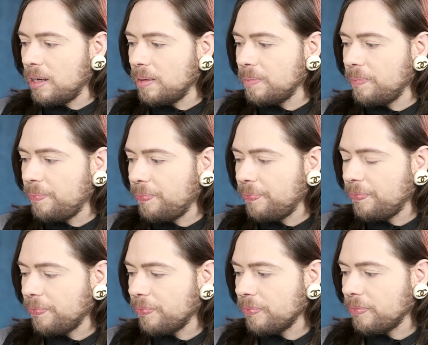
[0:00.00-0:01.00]

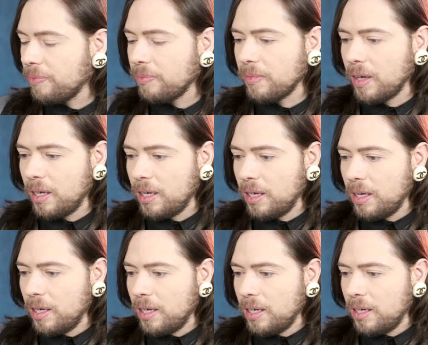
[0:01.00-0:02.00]

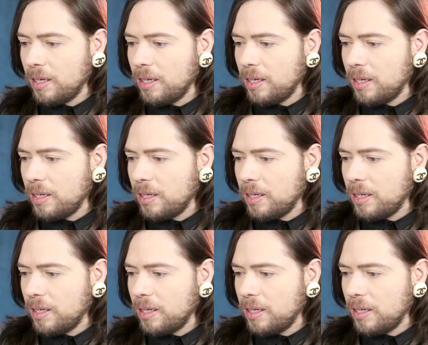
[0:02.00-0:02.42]
Nothing is said.